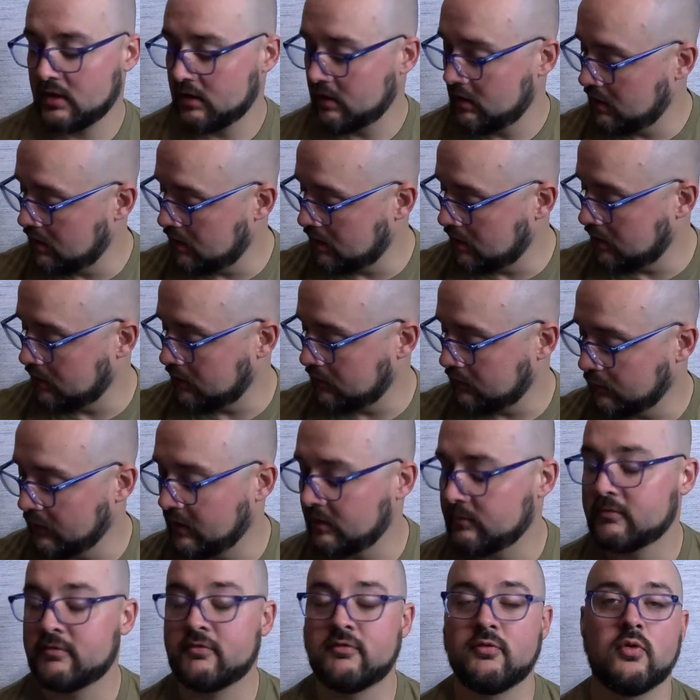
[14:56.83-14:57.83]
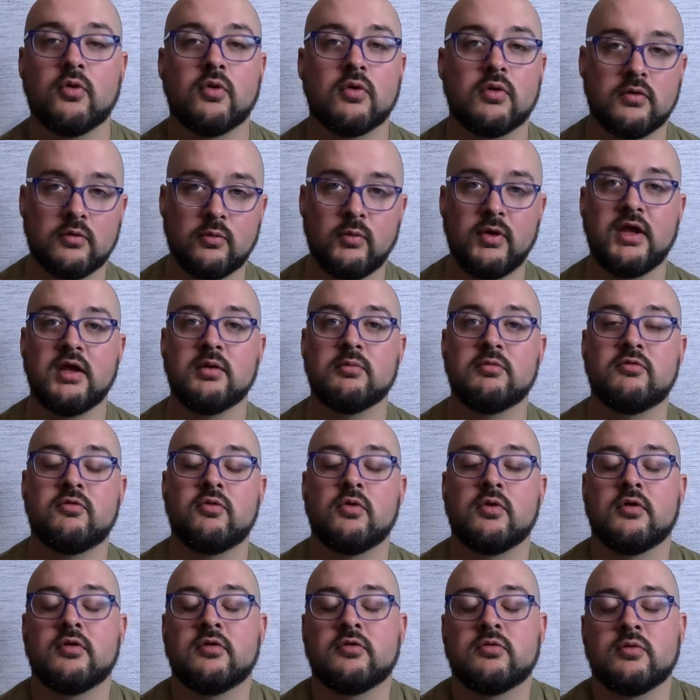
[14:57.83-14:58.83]
the weekend
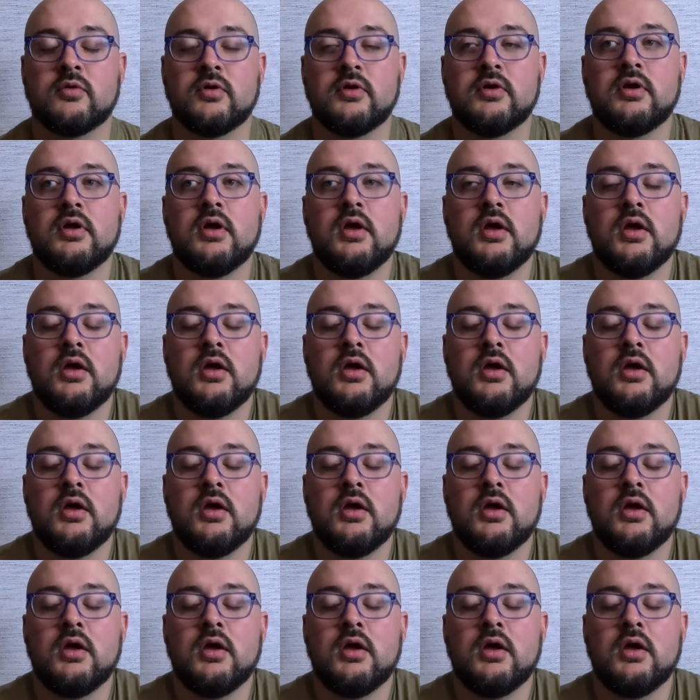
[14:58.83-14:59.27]
before this one,